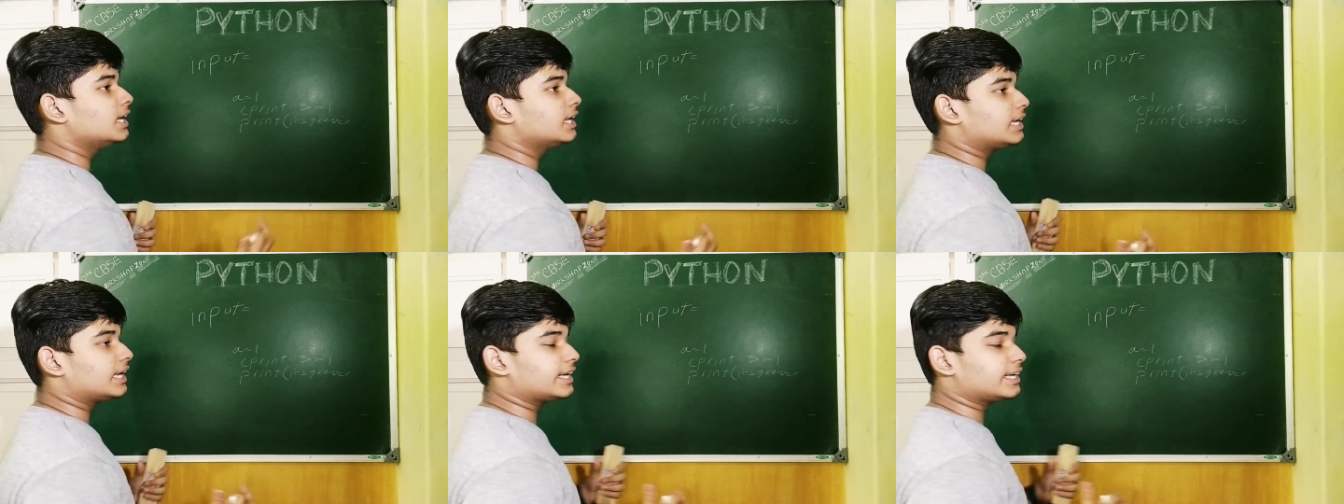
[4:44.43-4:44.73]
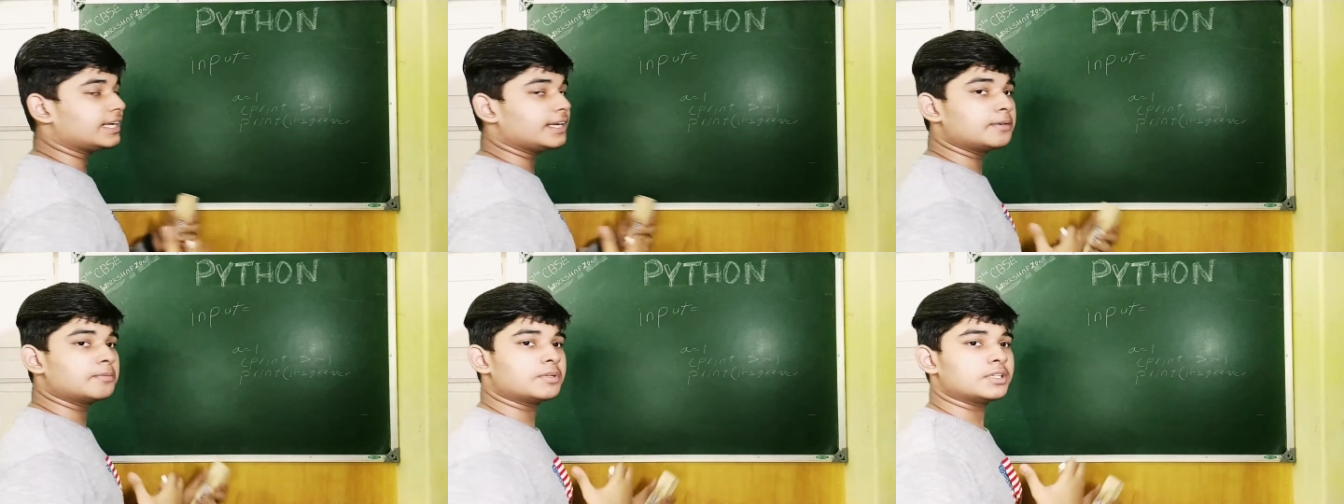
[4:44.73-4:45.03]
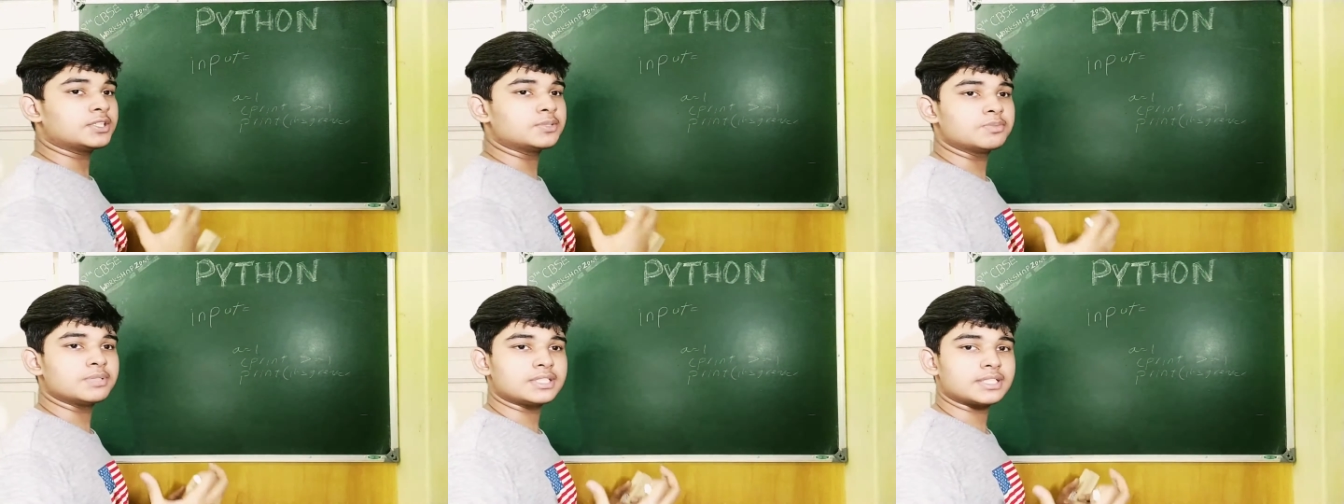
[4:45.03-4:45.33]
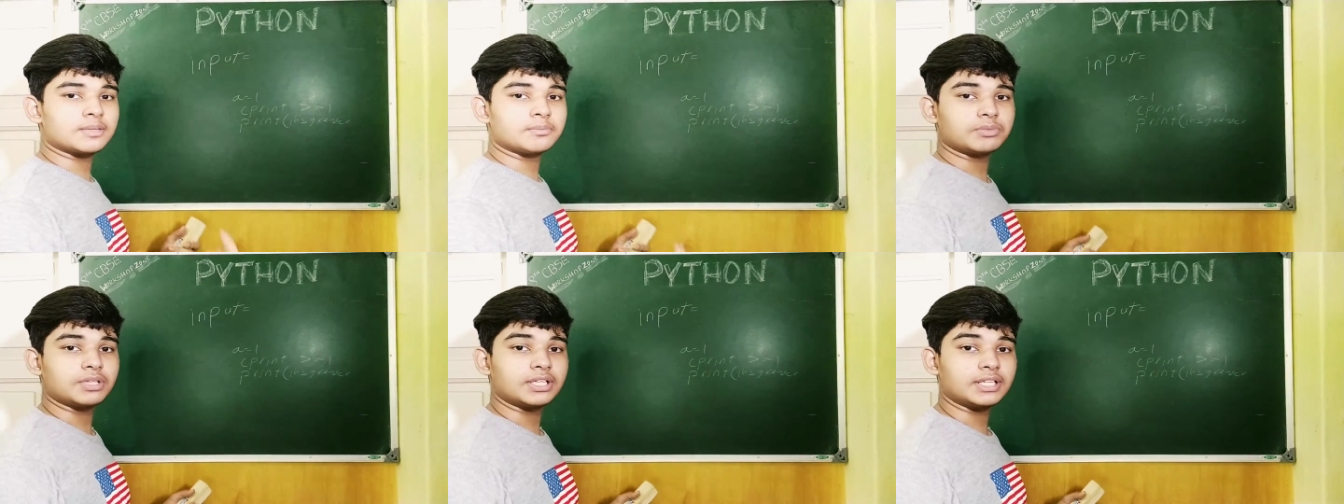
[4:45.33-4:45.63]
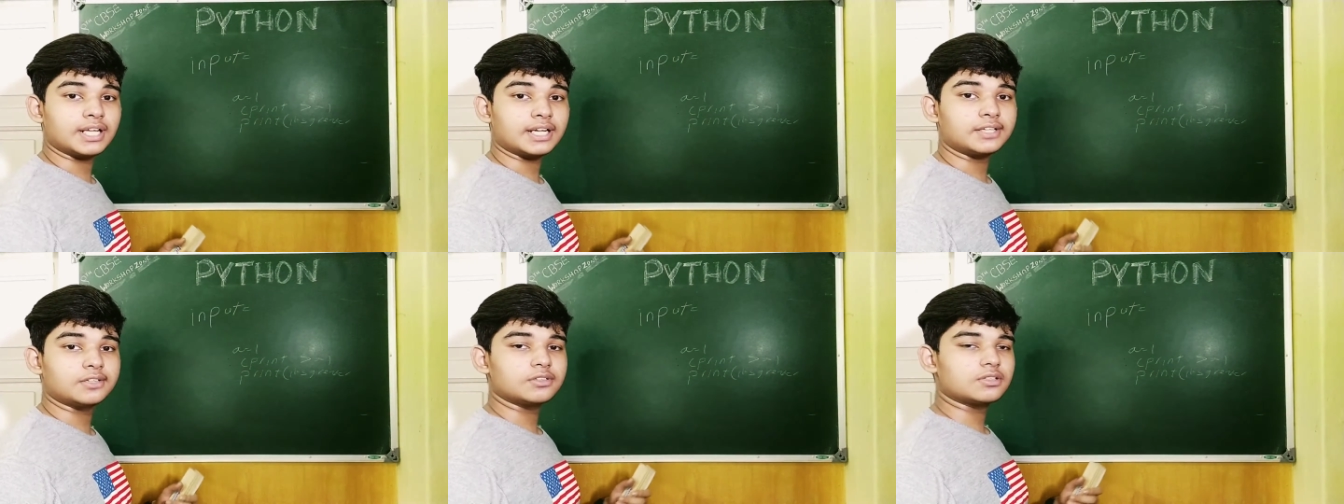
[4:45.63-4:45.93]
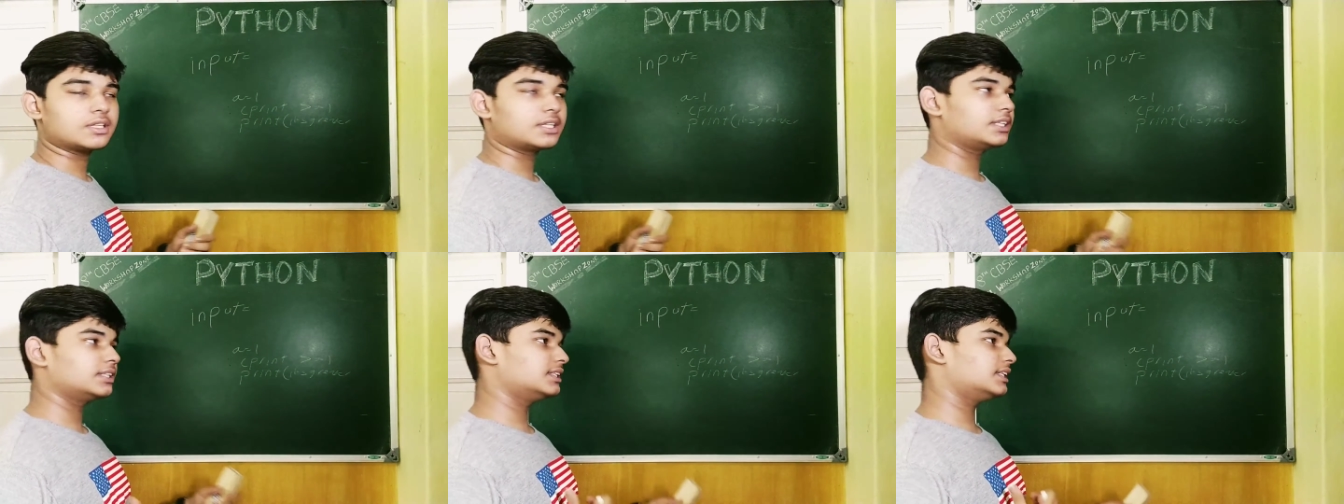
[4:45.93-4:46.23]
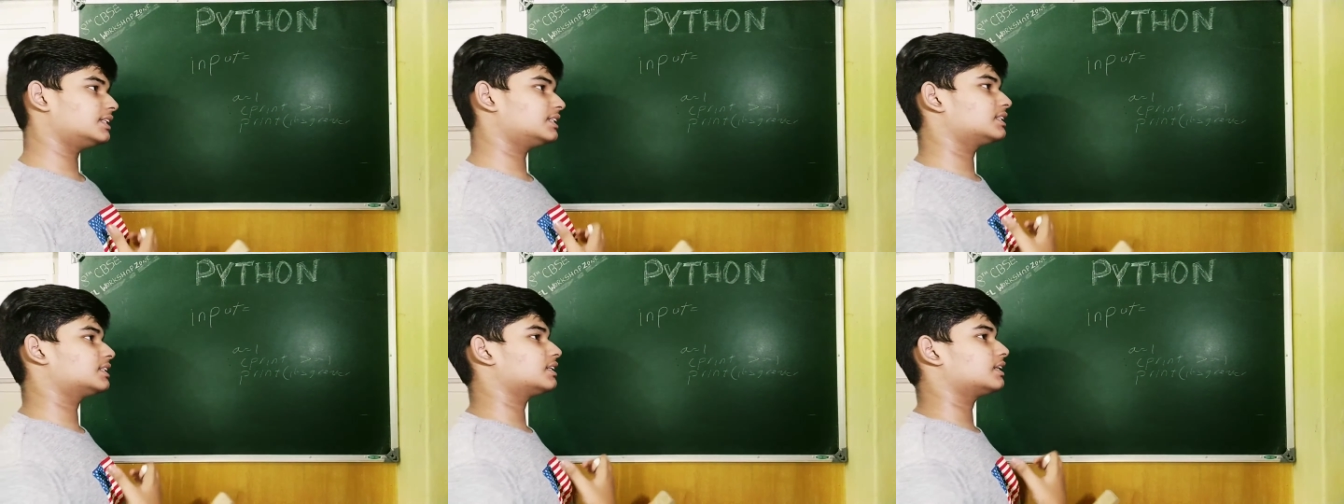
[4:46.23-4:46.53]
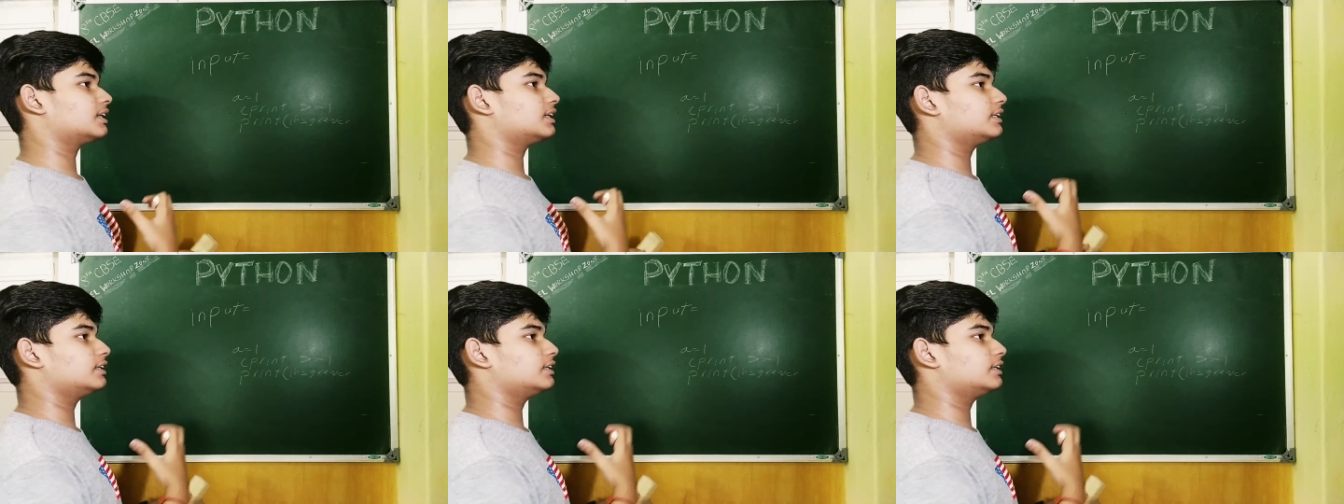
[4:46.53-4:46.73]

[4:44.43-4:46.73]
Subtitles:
Like it must be something that you can just,